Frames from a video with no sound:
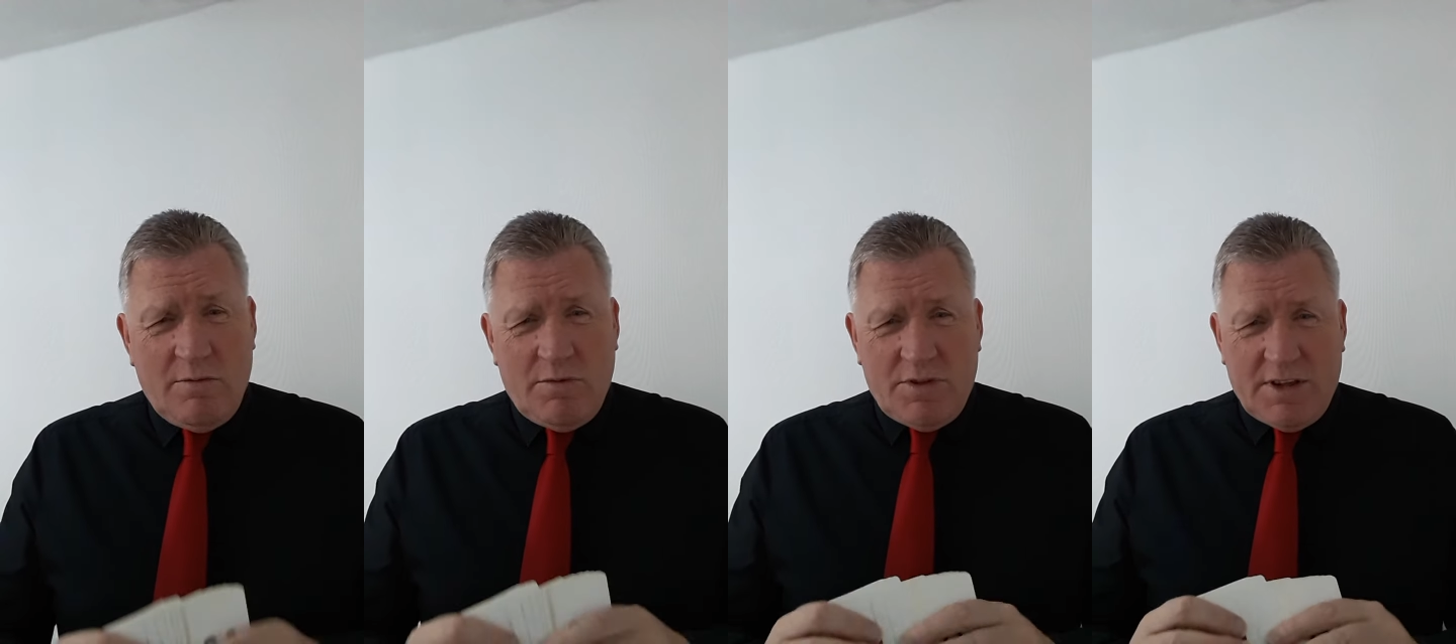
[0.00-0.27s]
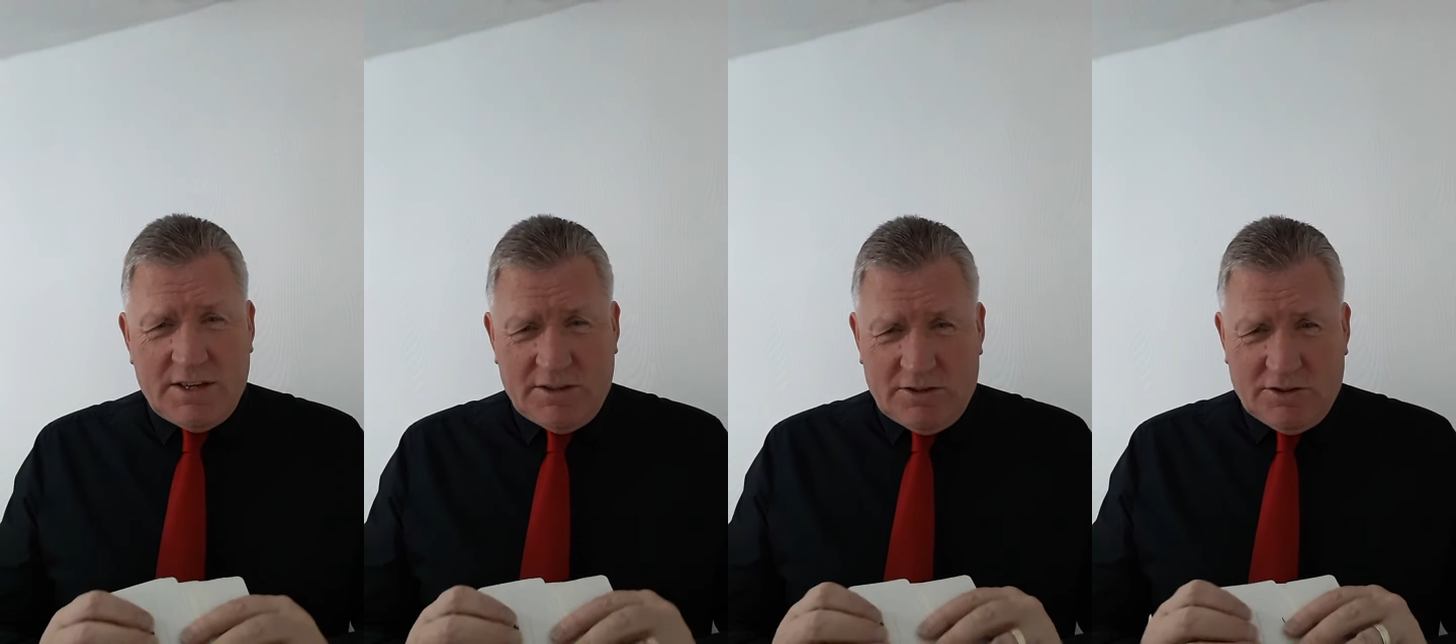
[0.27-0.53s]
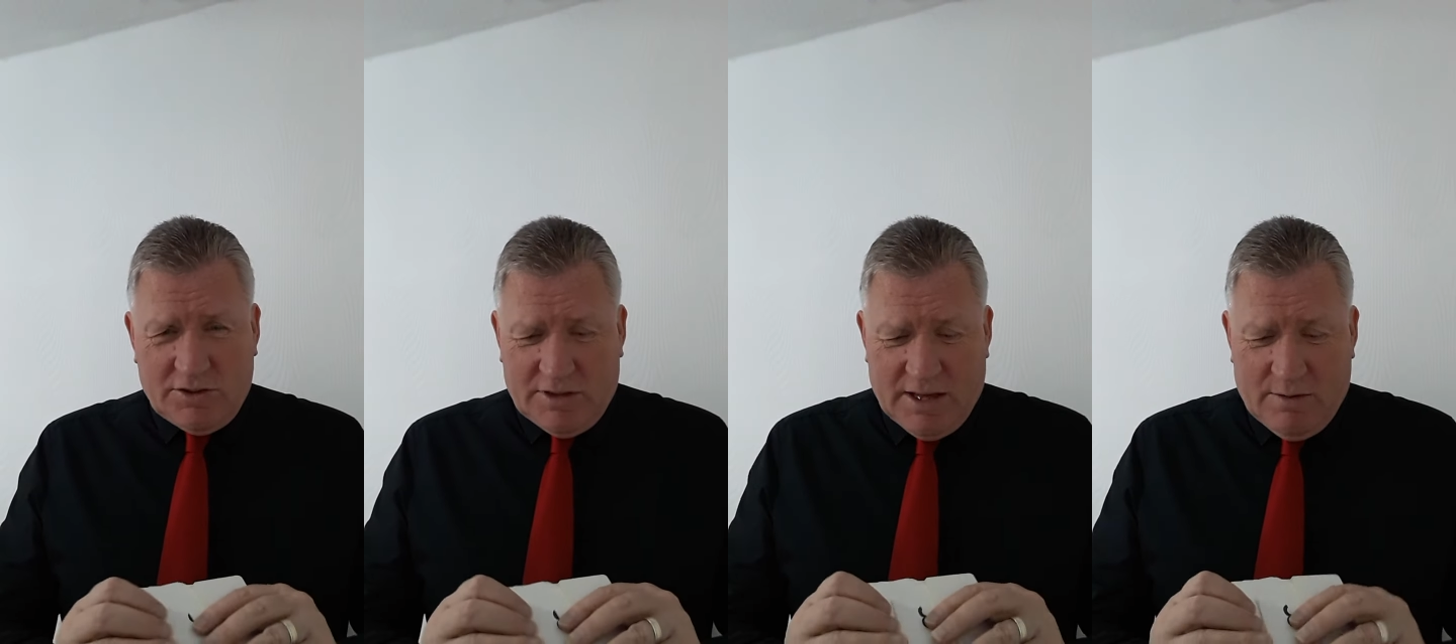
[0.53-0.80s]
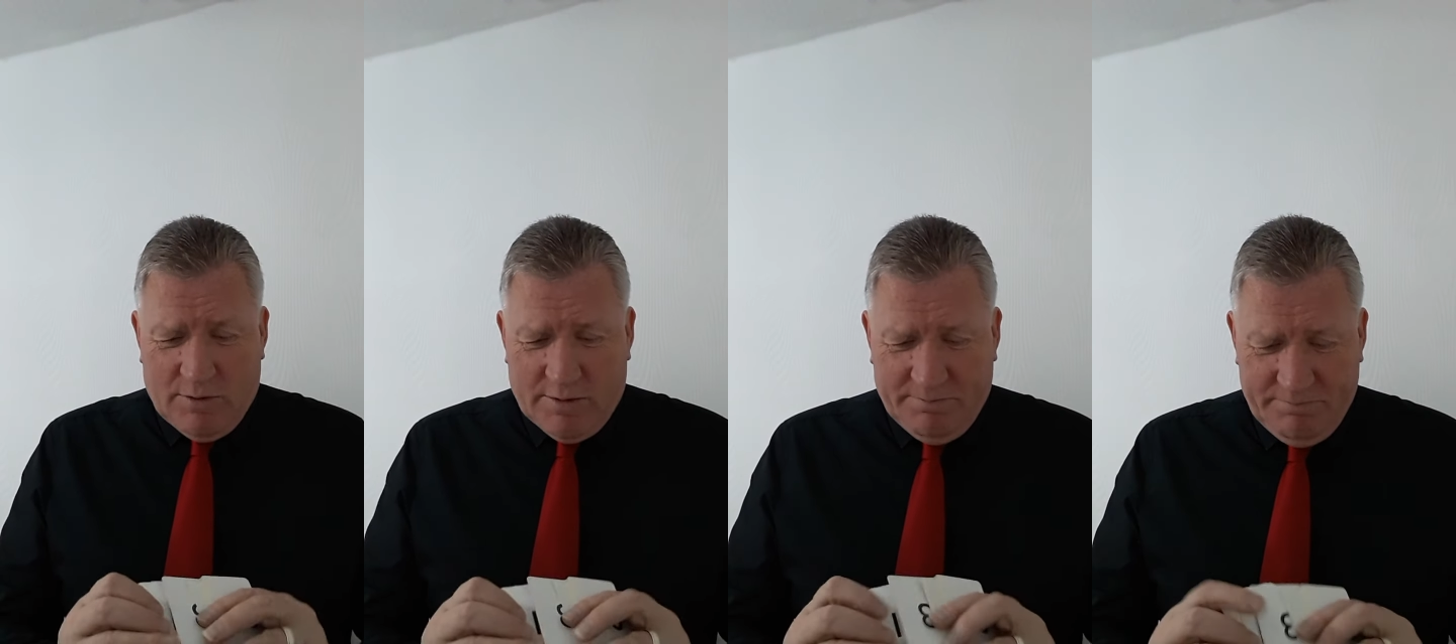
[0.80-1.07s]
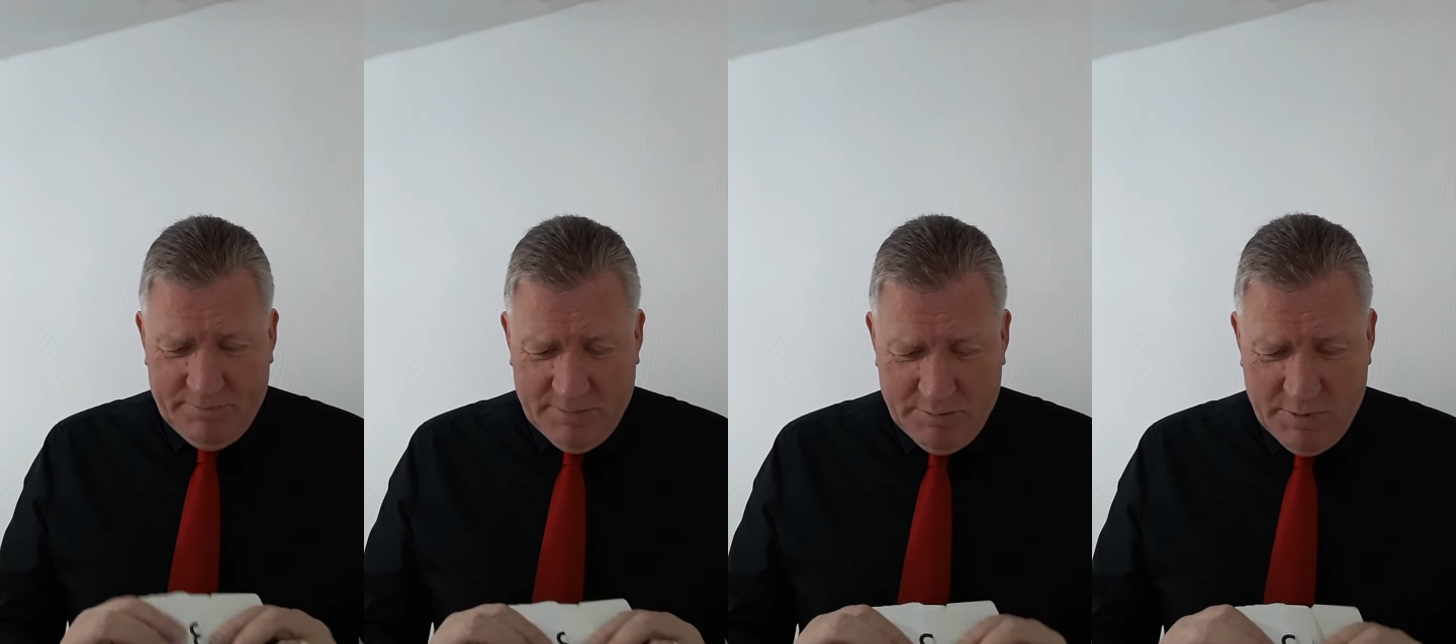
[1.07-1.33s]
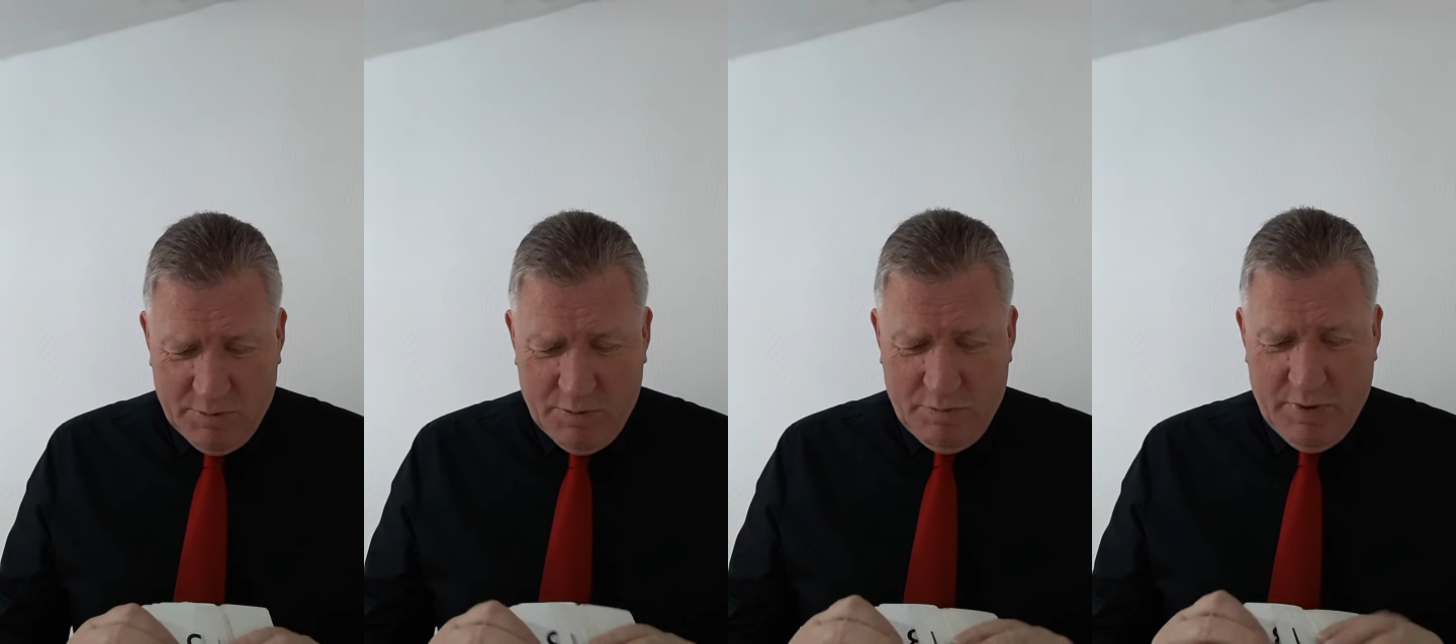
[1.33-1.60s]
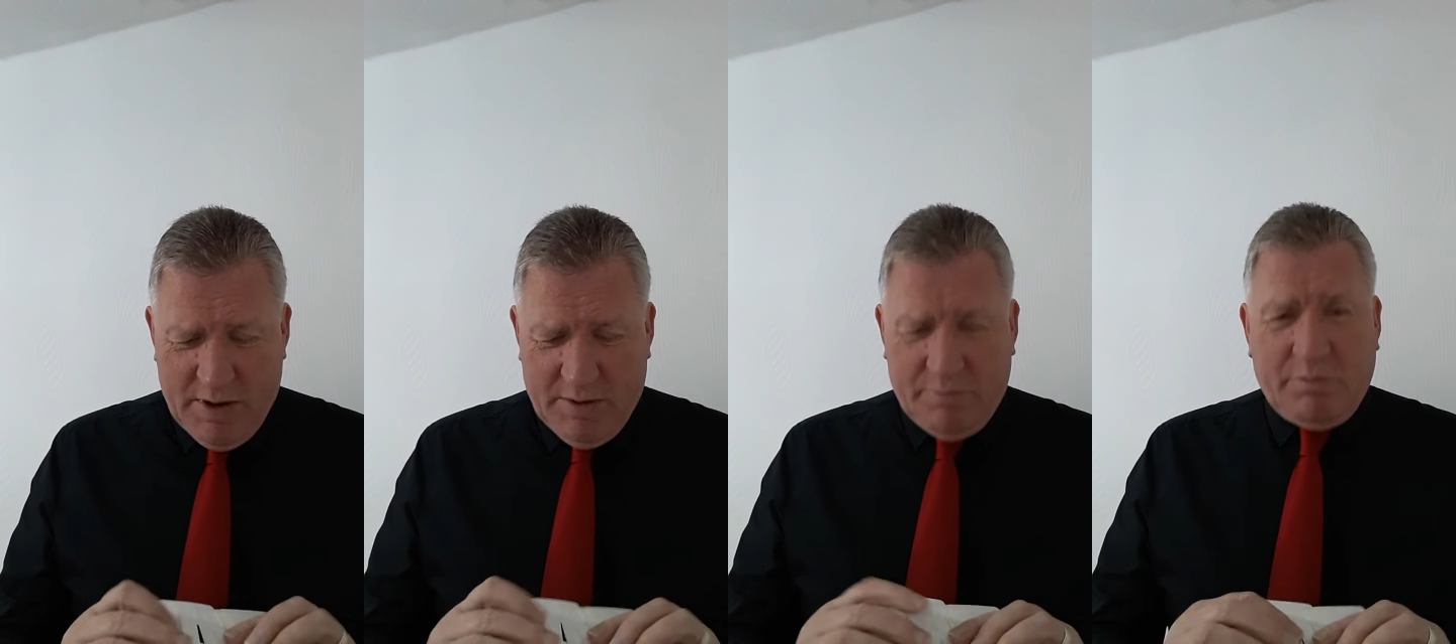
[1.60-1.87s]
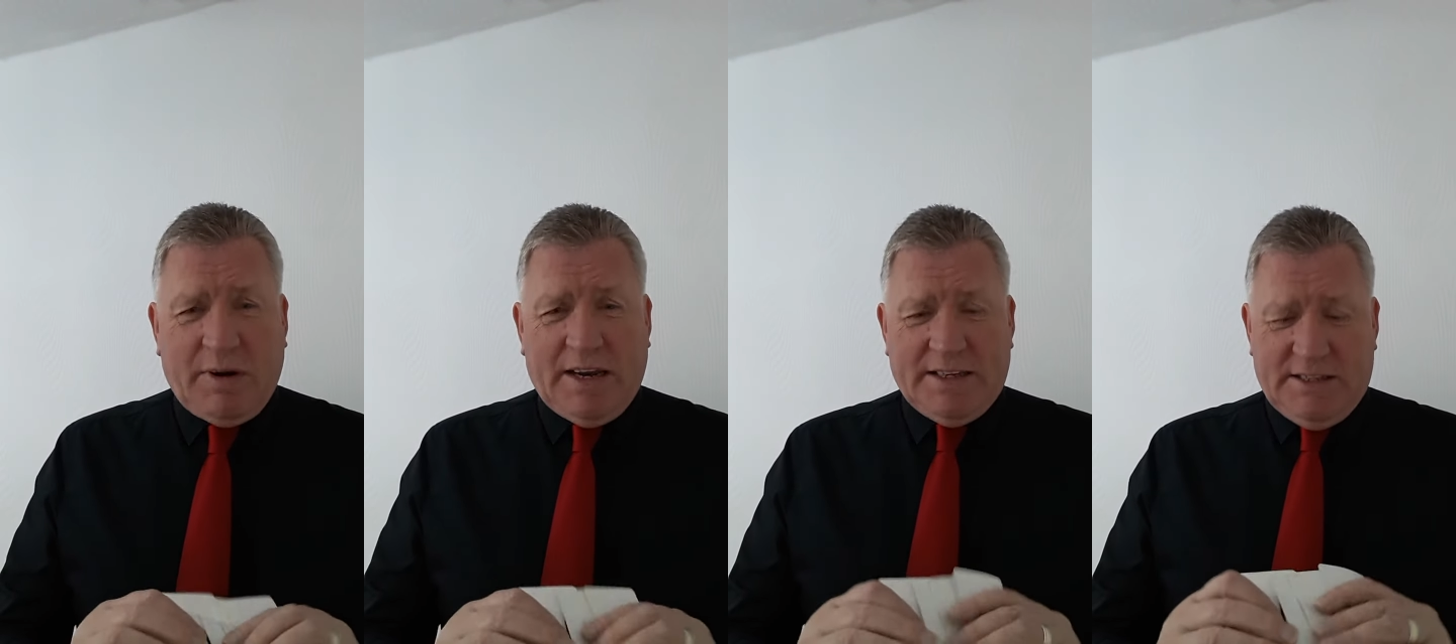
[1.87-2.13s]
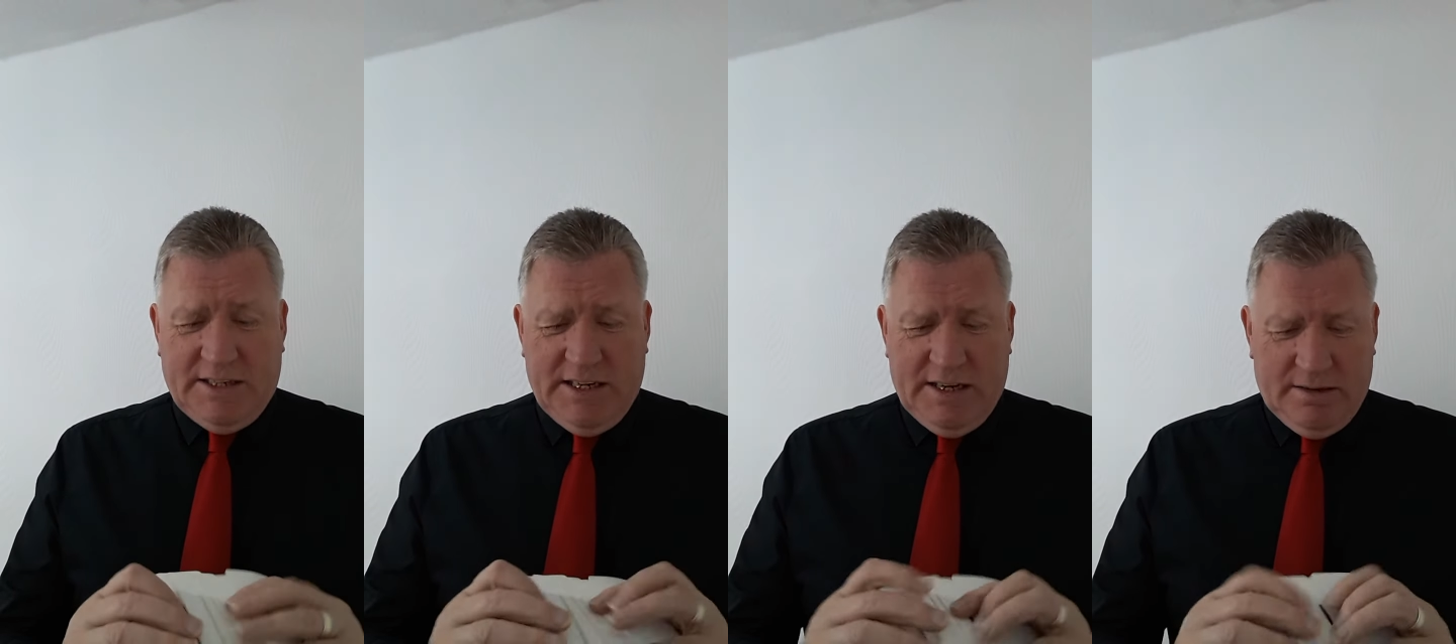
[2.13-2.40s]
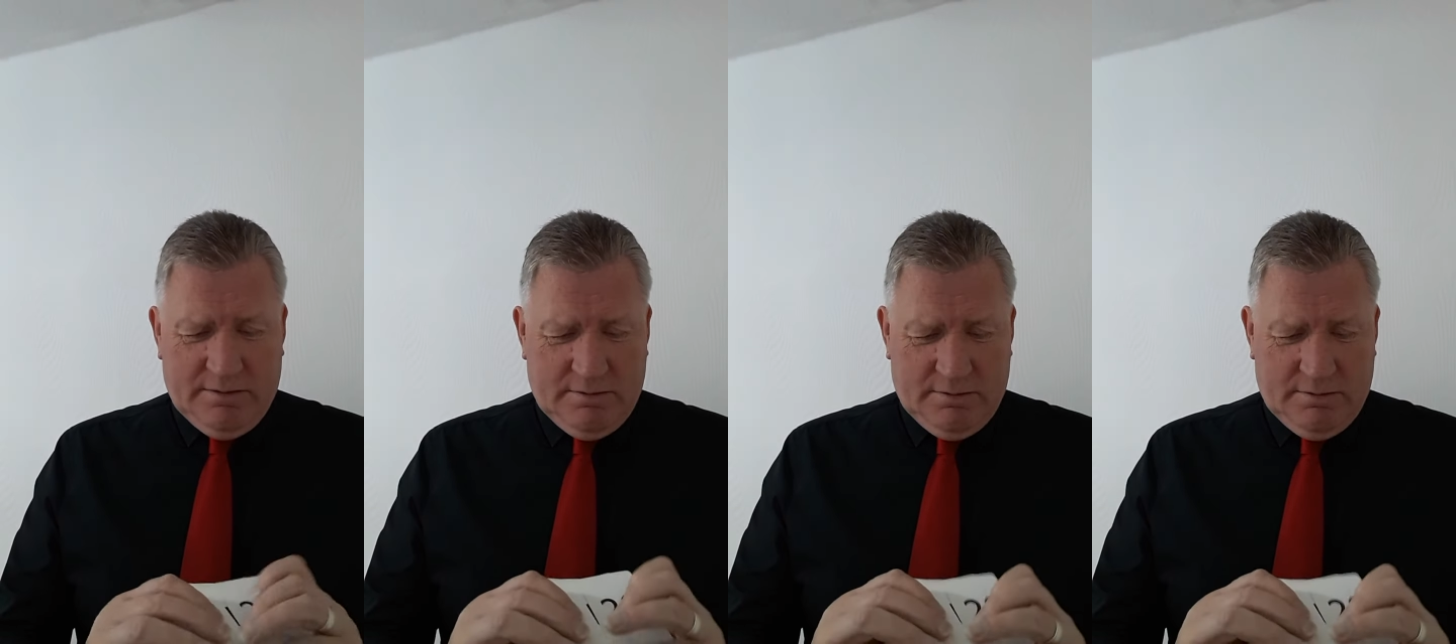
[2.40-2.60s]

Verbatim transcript: but that's just that one I'm going to pick plenty